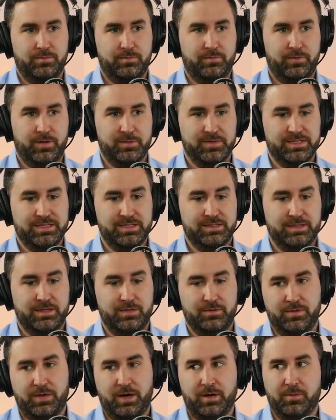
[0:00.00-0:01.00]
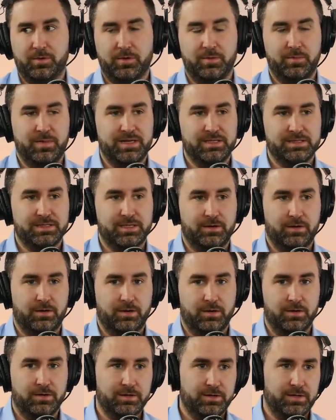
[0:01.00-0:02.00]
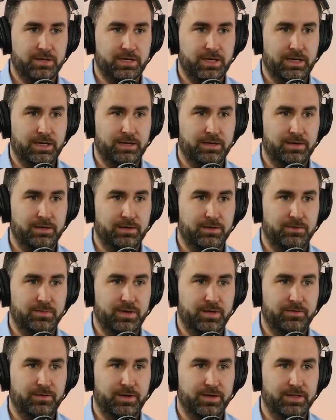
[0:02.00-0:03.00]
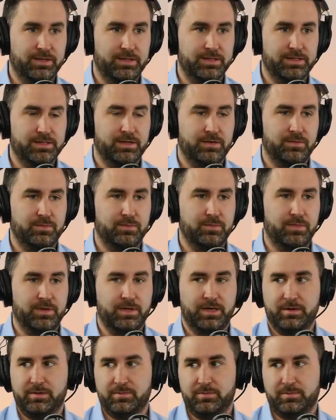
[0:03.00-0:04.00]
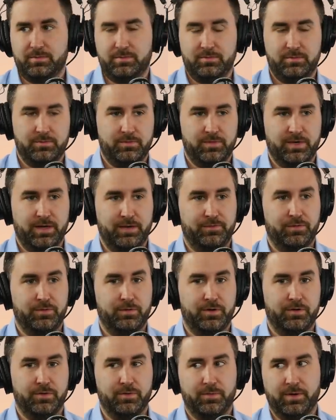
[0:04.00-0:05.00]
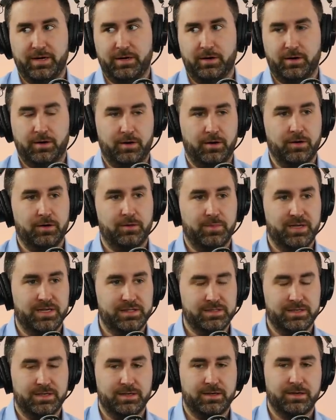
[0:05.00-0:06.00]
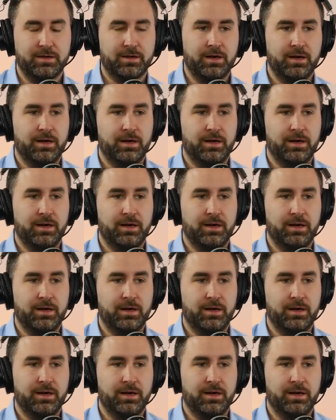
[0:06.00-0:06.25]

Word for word: pharmacies that you thought were amazing aren't, and you may find that some that kind of flew under the radar are amazing.